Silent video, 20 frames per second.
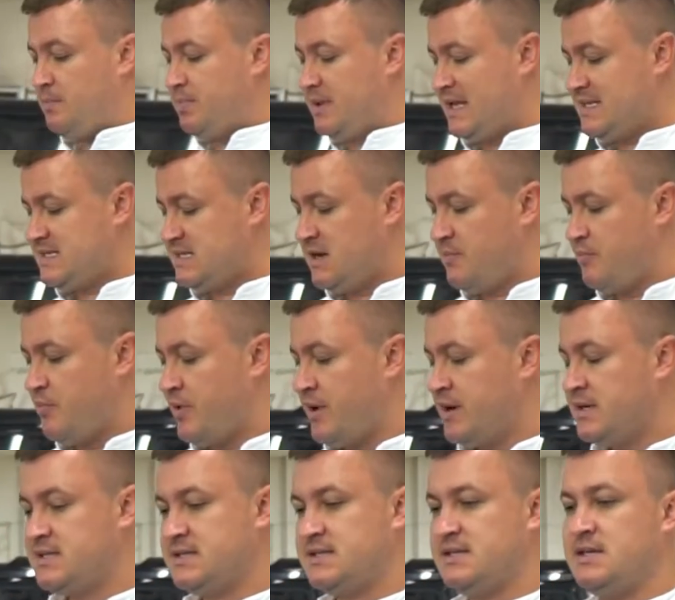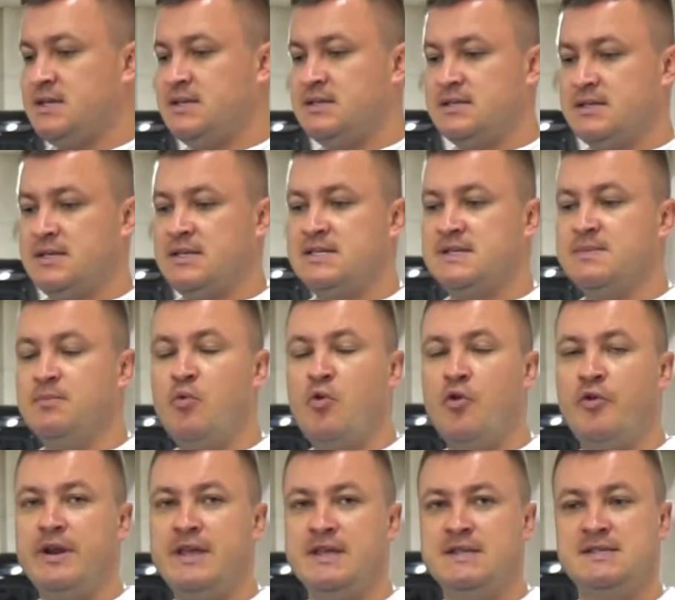plastic parts, it's
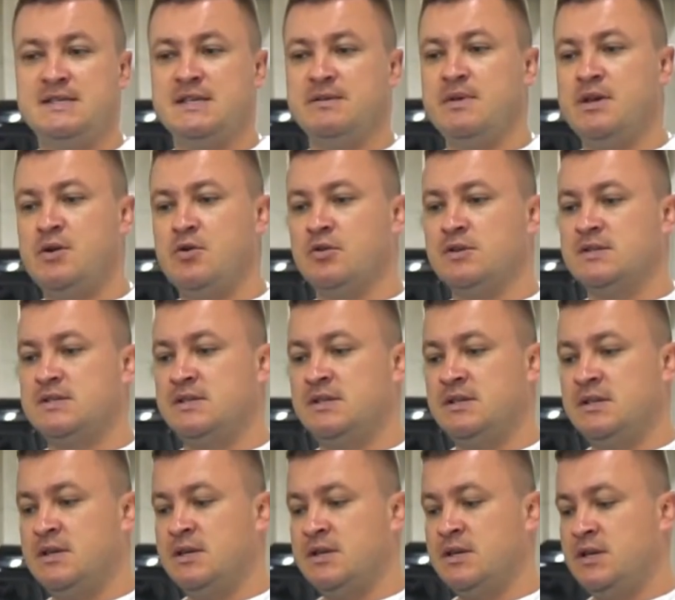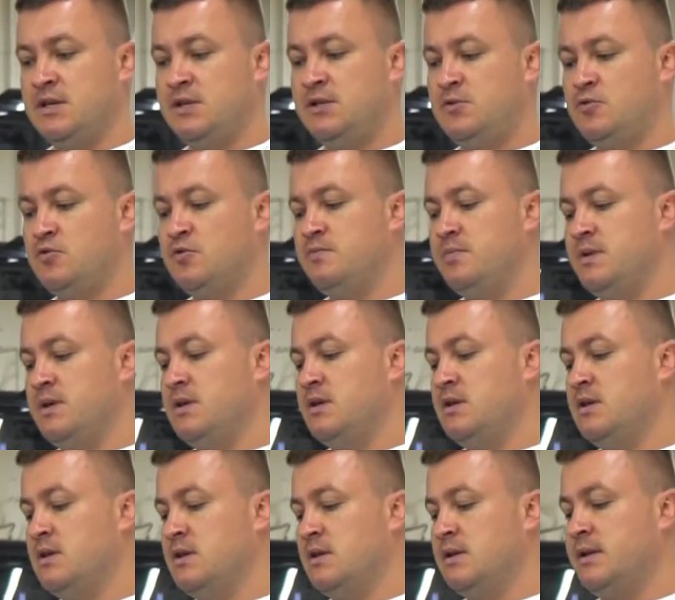more easy because it could
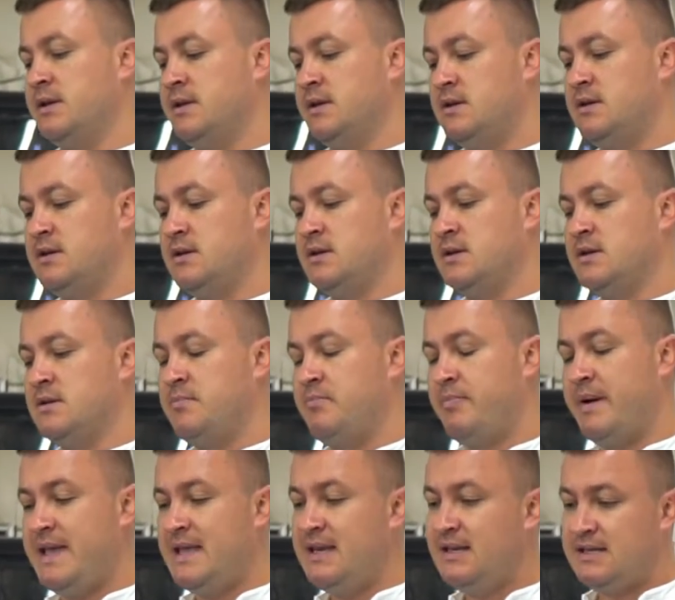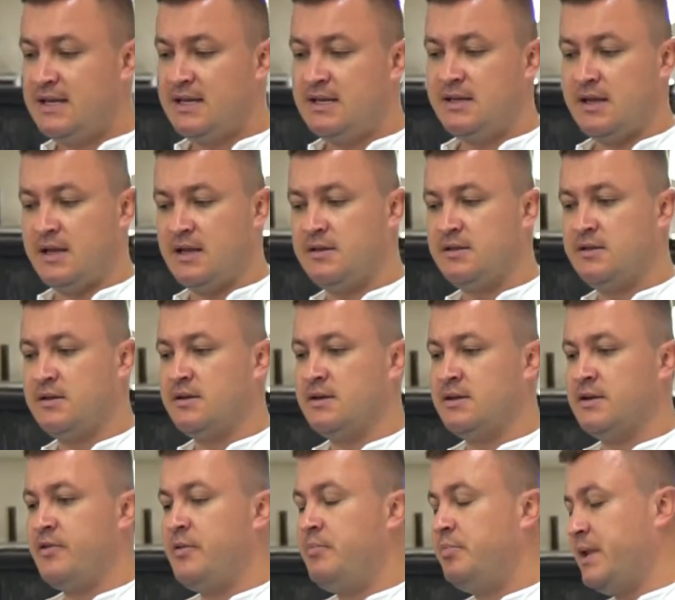be like painted and
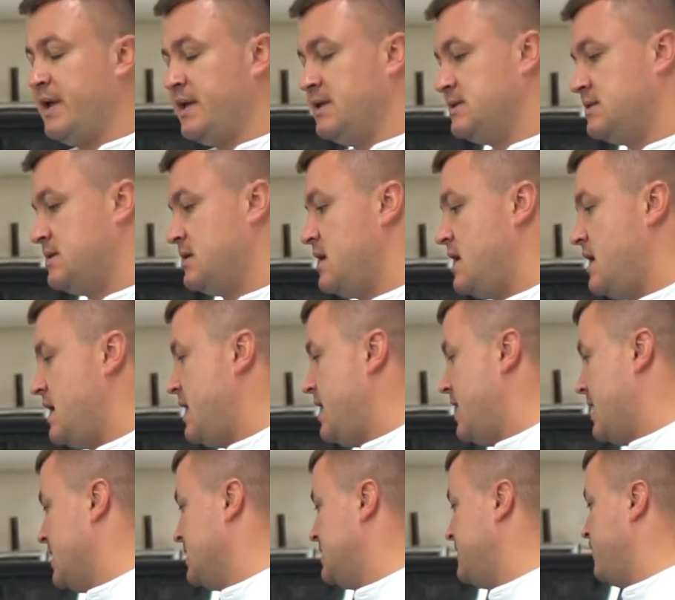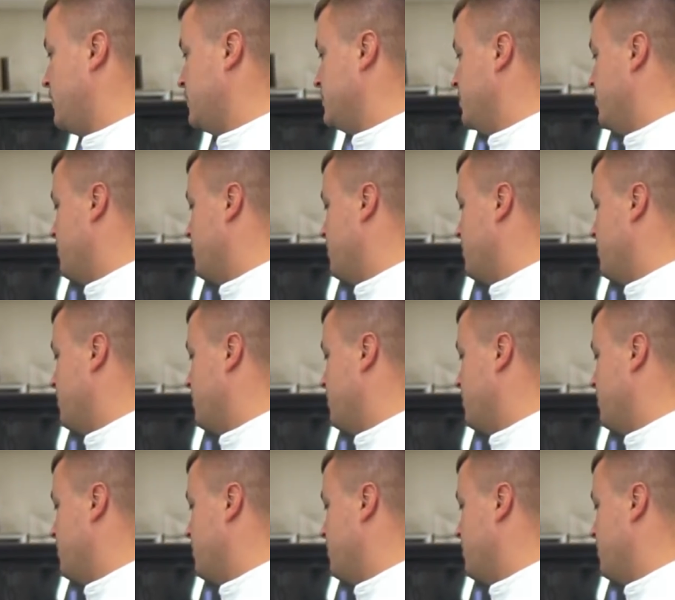replaced. And for the